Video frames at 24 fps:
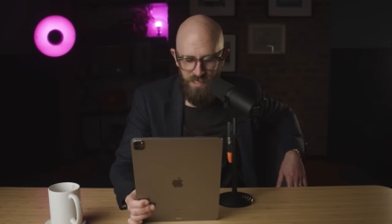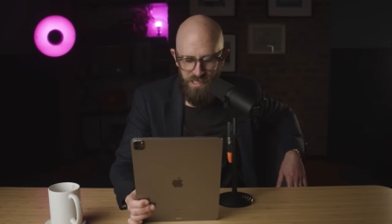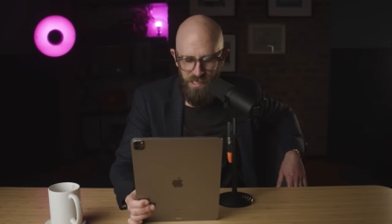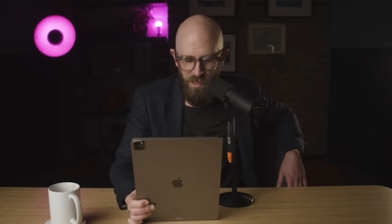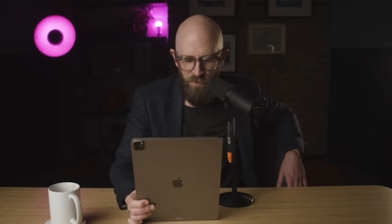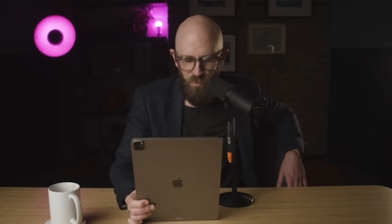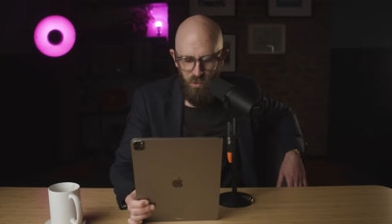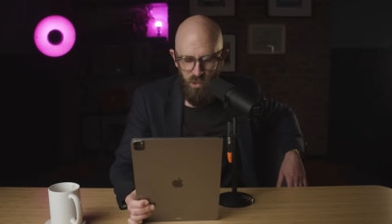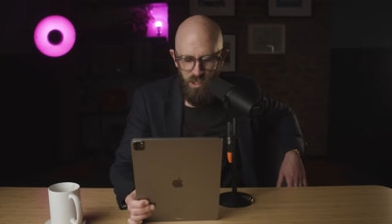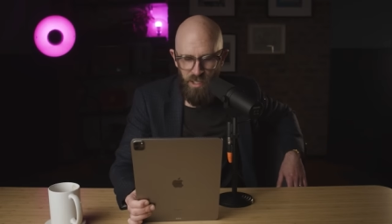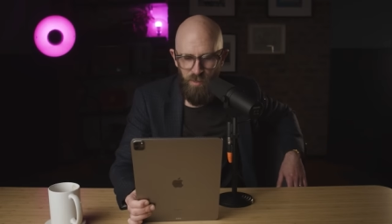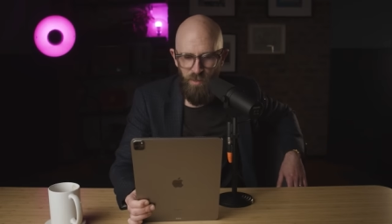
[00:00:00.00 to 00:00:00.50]
But
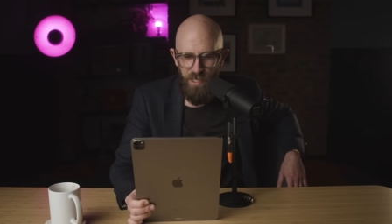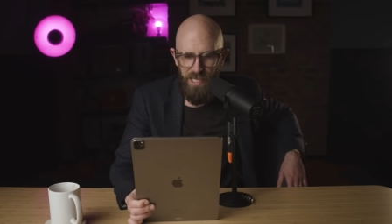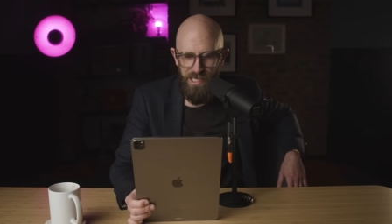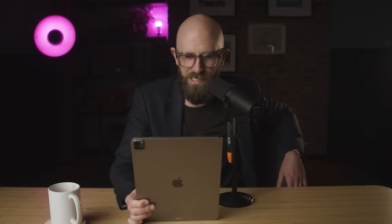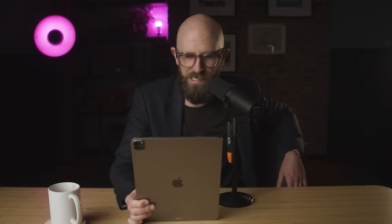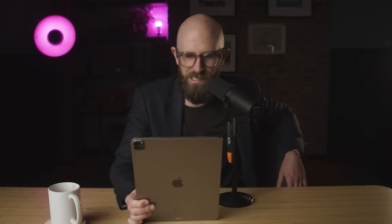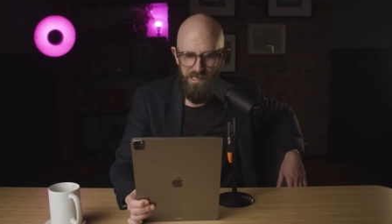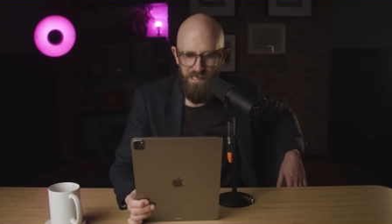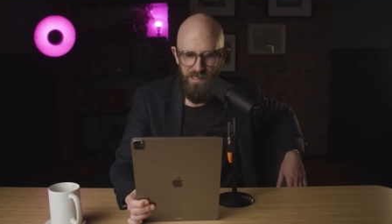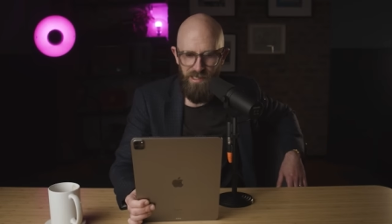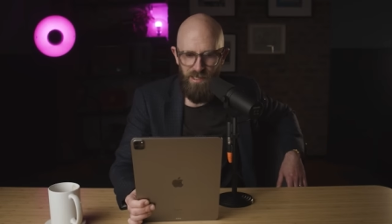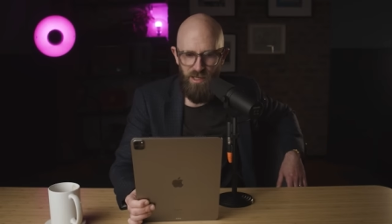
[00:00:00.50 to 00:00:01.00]
don't worry, we're
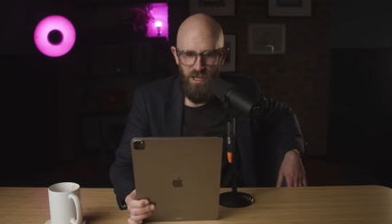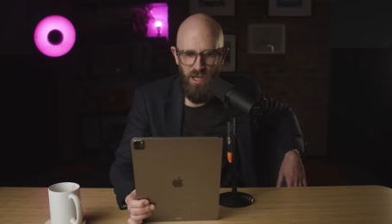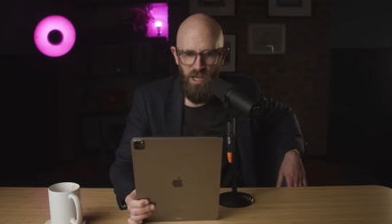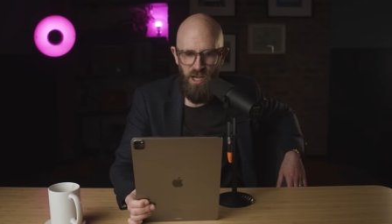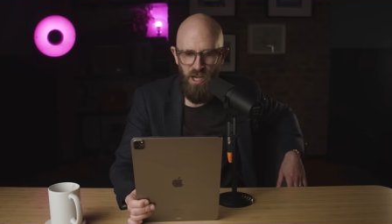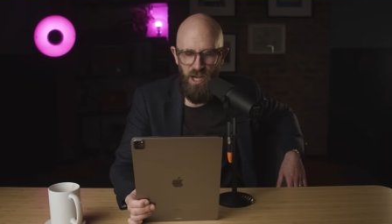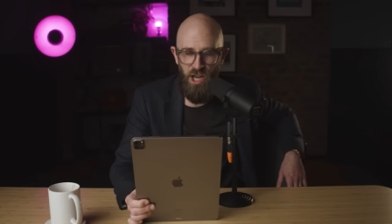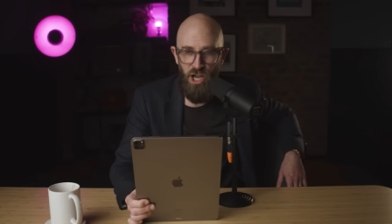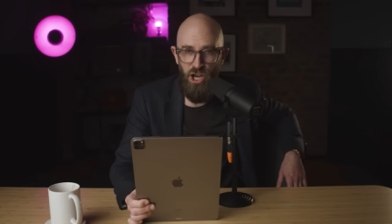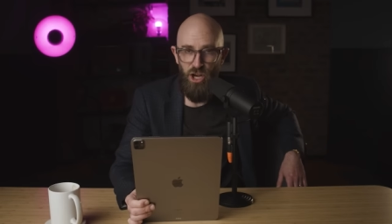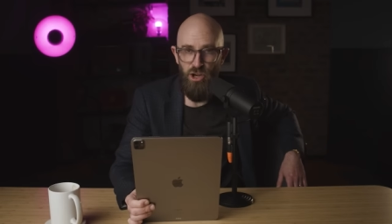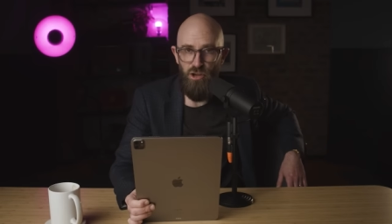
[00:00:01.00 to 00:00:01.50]
getting to the
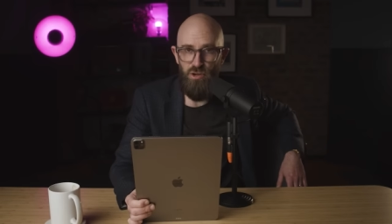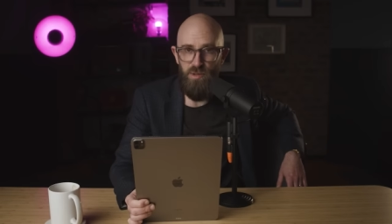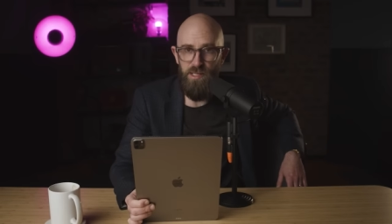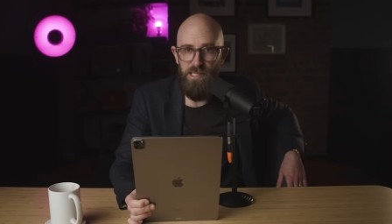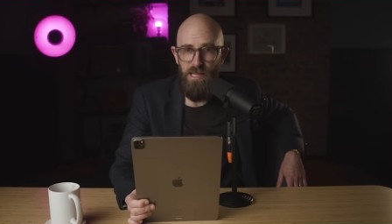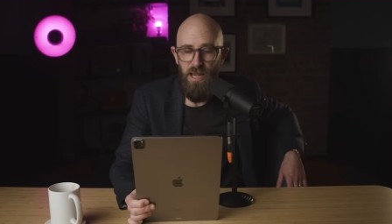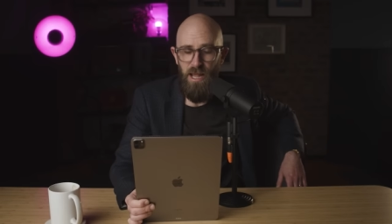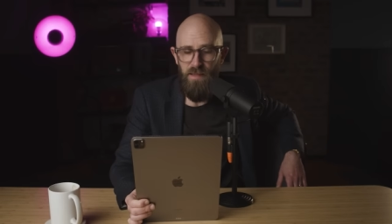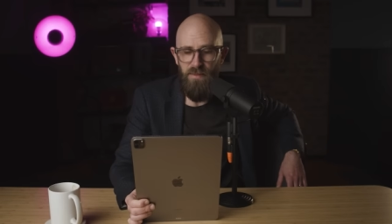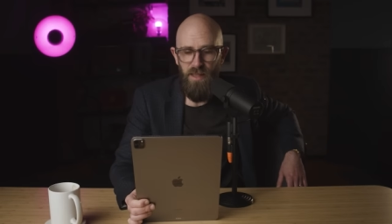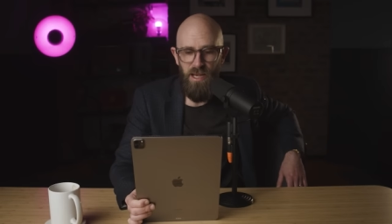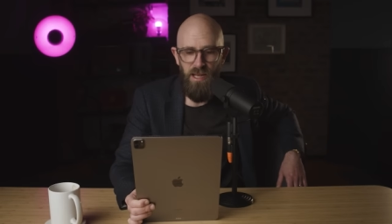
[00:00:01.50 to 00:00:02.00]
close.